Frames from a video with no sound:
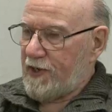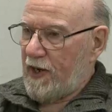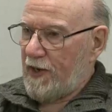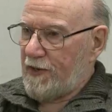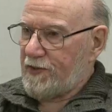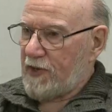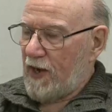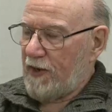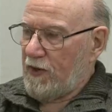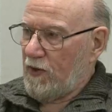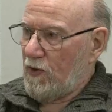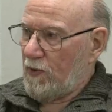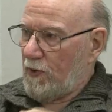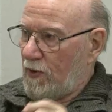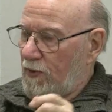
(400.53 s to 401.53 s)
asked. I can
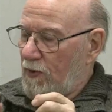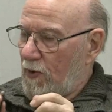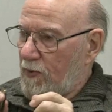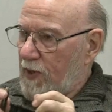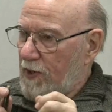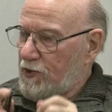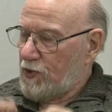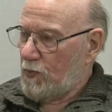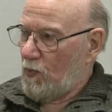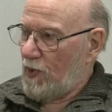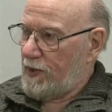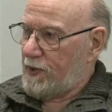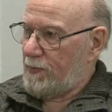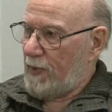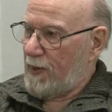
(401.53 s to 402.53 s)
go to location 1
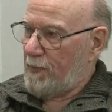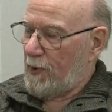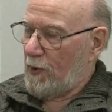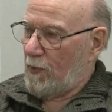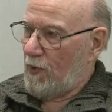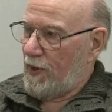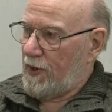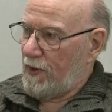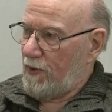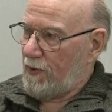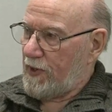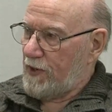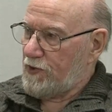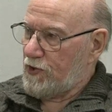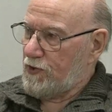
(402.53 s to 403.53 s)
to buy marijuana,
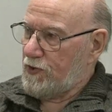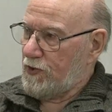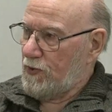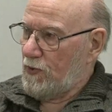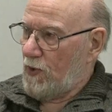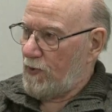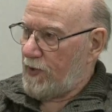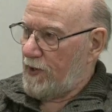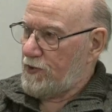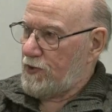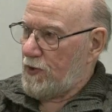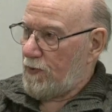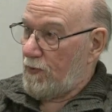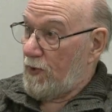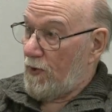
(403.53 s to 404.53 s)
location 2, location
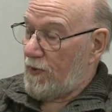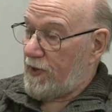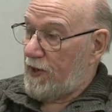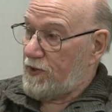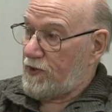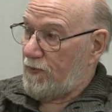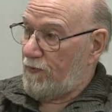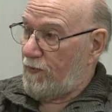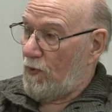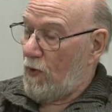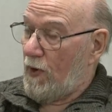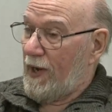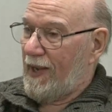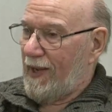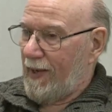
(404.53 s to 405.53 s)
3, location 4,
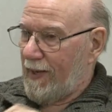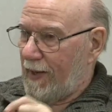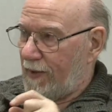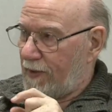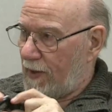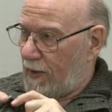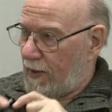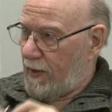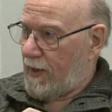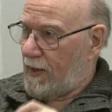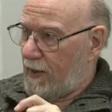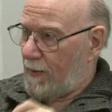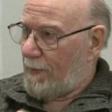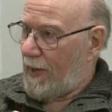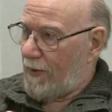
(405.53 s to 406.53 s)
and get the
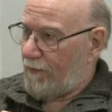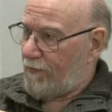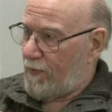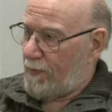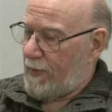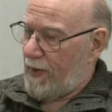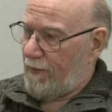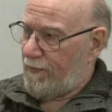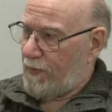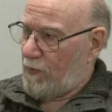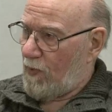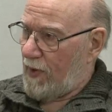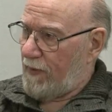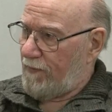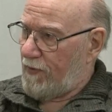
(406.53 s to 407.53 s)
legal amount from every
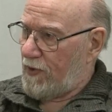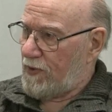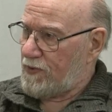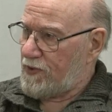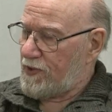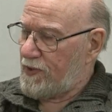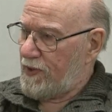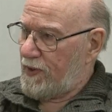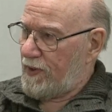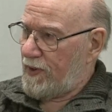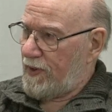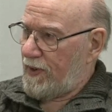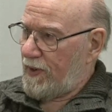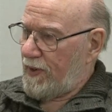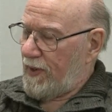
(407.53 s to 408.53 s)
one of those.
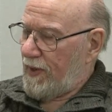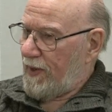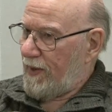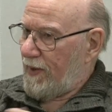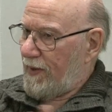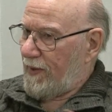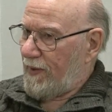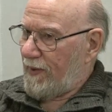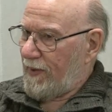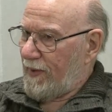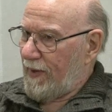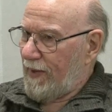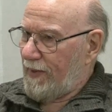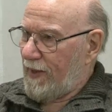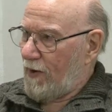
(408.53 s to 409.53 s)

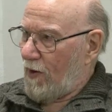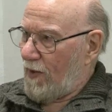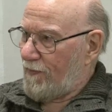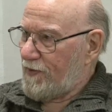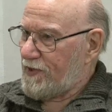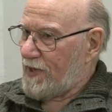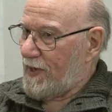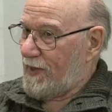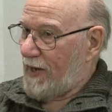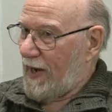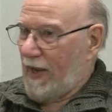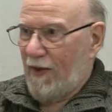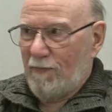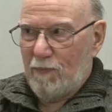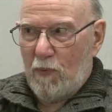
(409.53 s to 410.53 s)
And then all of a sudden, I
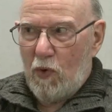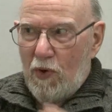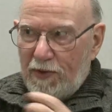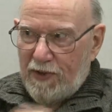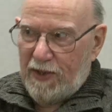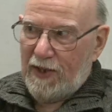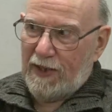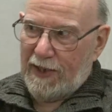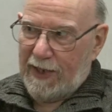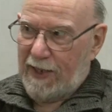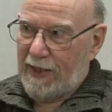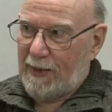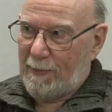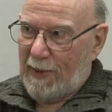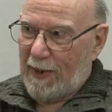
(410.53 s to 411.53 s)
have more than the
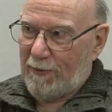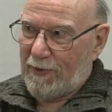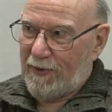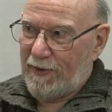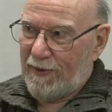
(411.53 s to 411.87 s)
legal amount.